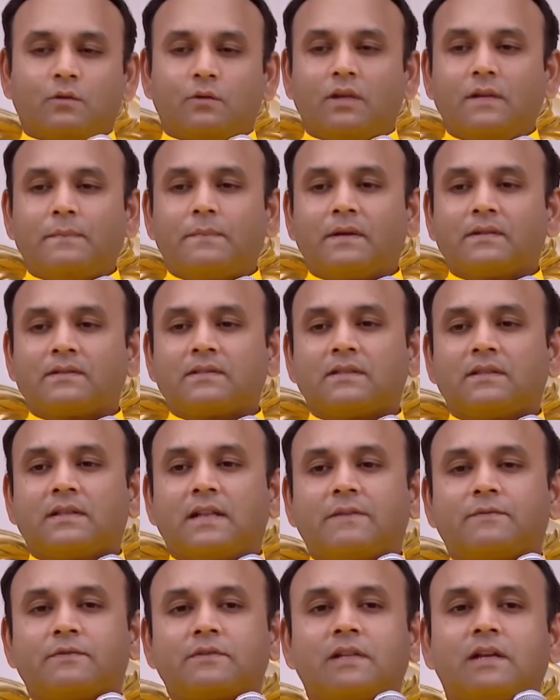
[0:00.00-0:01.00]
The only
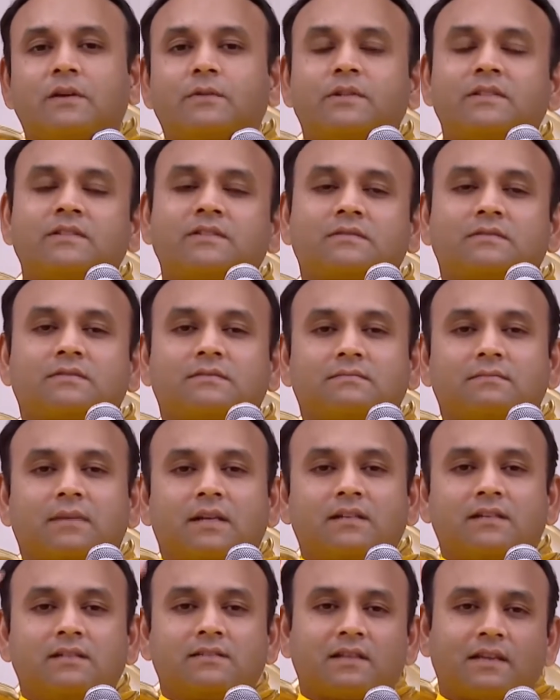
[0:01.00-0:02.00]
person left now is
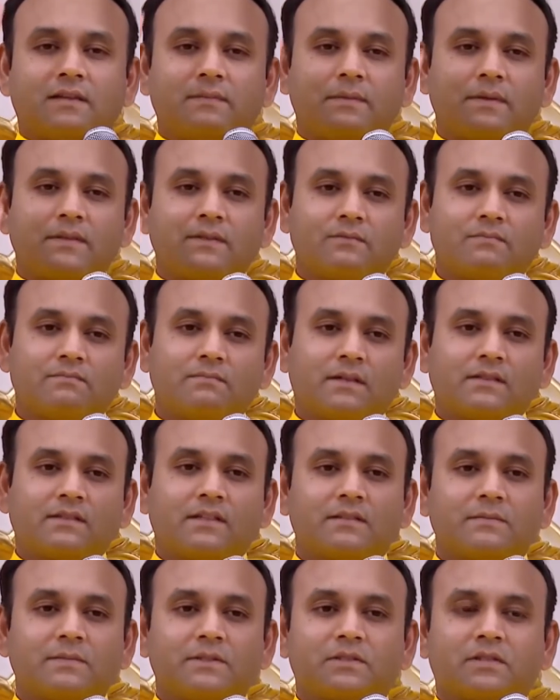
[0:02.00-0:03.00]
my disciple,
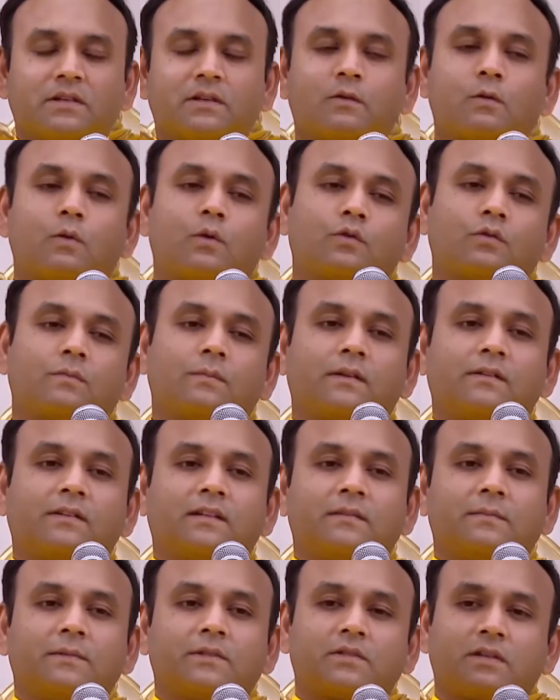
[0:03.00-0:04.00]
Mandana Mishra. Go to
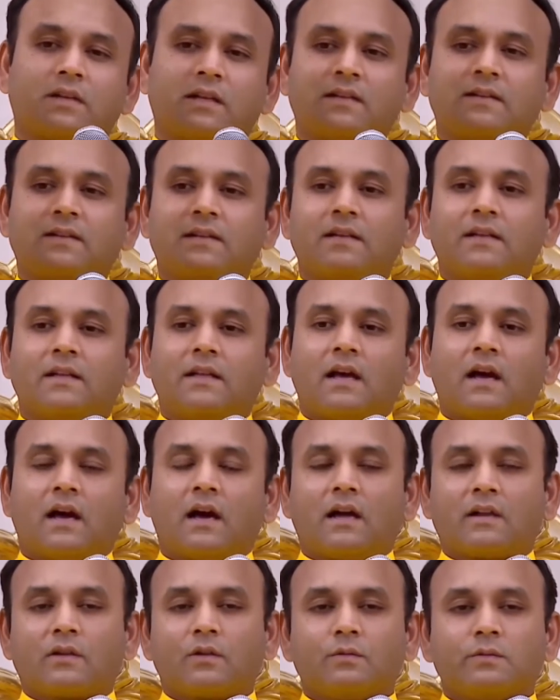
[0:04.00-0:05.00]
Mandana Mishra and
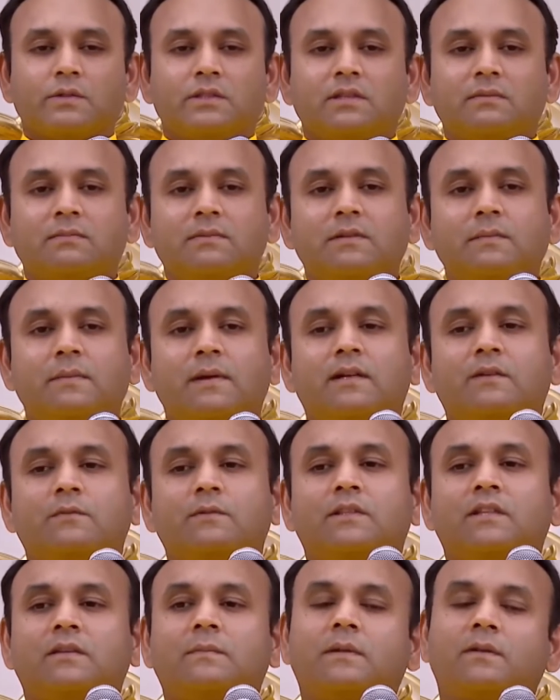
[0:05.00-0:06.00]
argue with him,
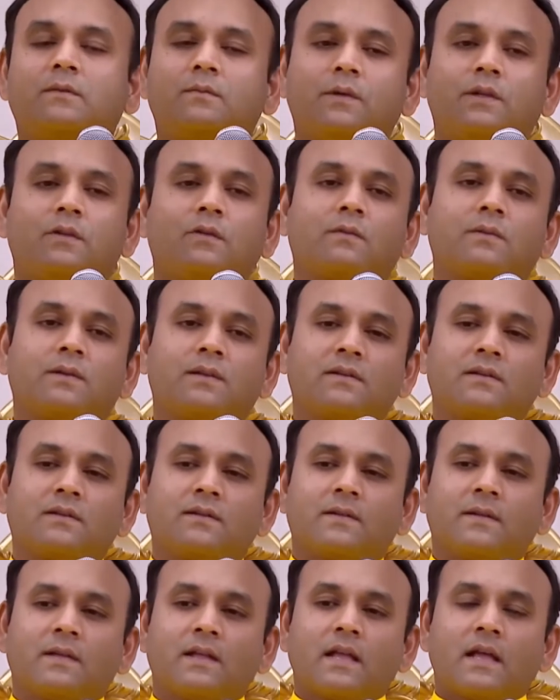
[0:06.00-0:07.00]
debate with him, and win over.
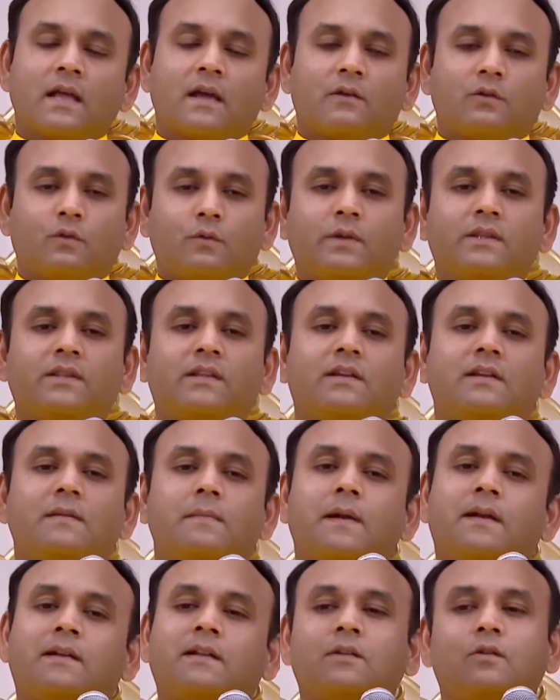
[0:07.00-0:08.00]
You win the
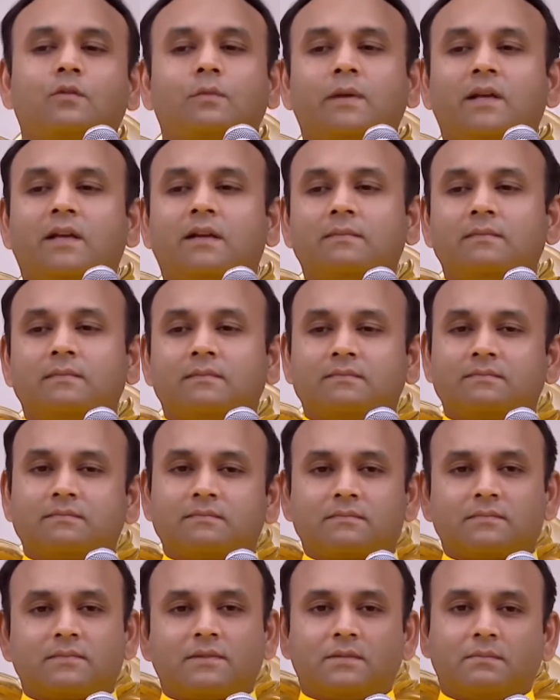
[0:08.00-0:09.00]
debate and you
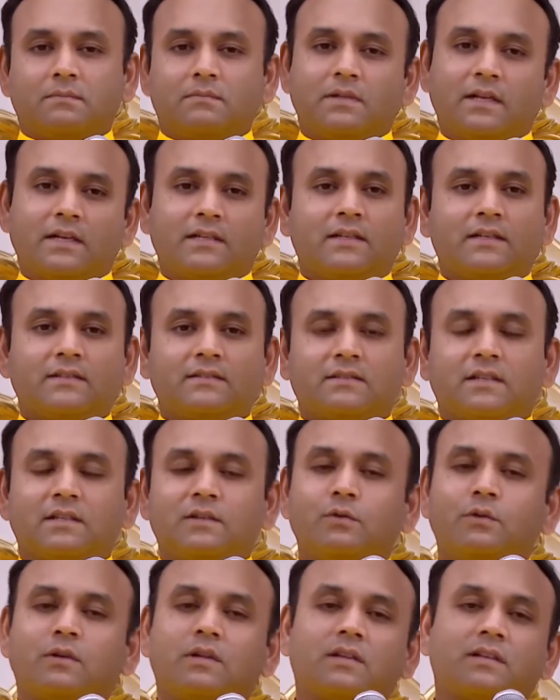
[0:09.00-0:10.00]
become the
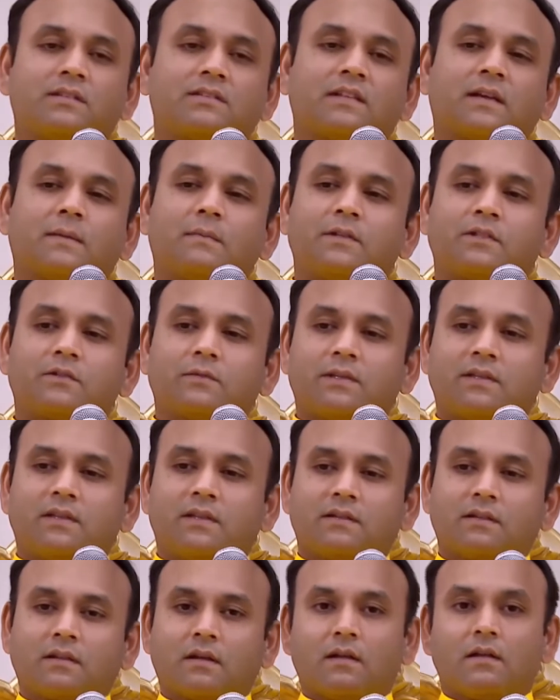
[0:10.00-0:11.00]
greatest and you can establish
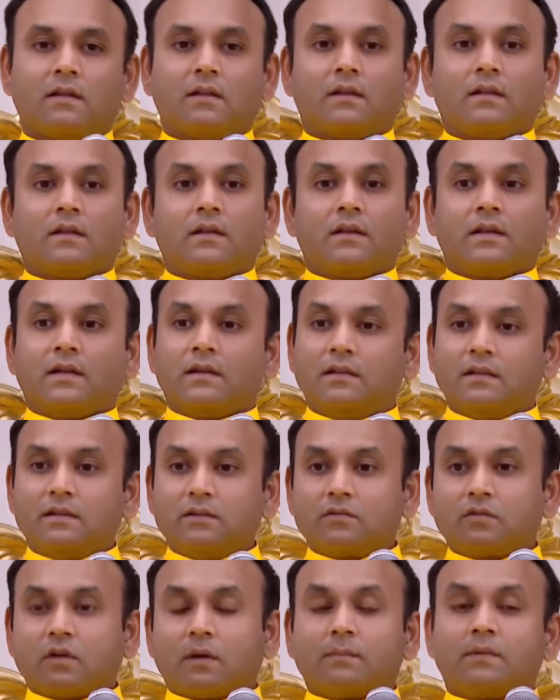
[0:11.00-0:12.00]
Vedanta. He
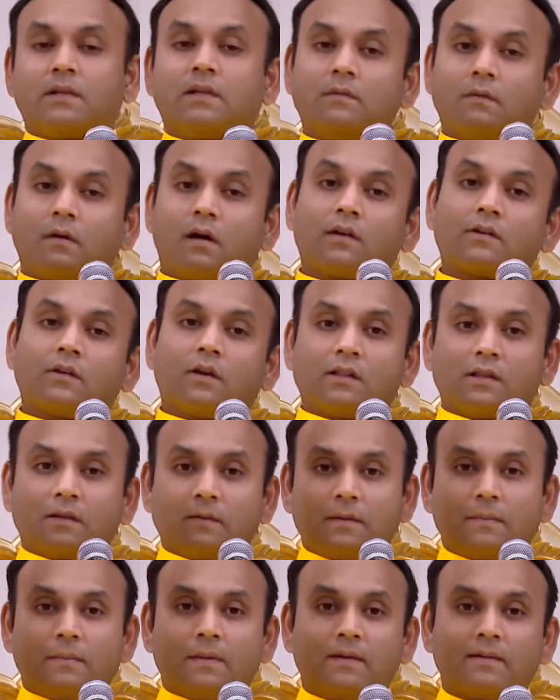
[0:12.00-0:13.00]
didn't stop there. He walked
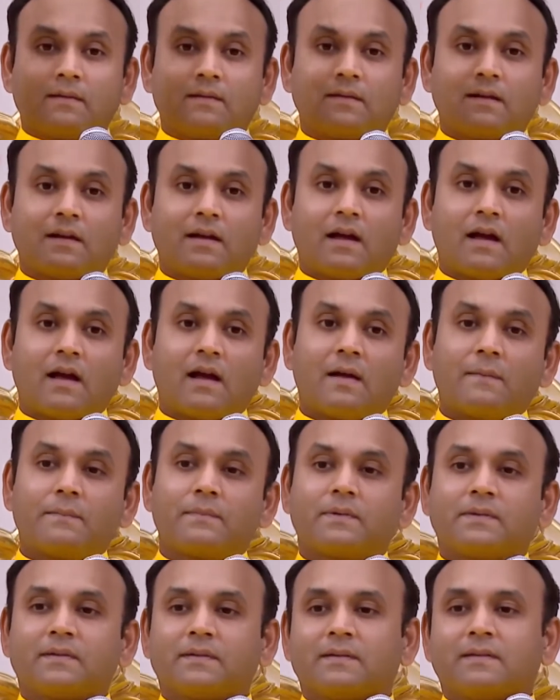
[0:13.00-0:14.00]
all the way
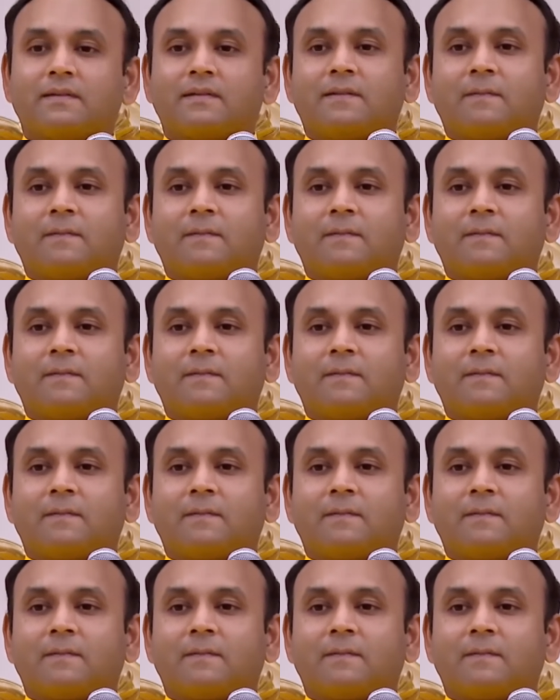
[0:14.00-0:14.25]
up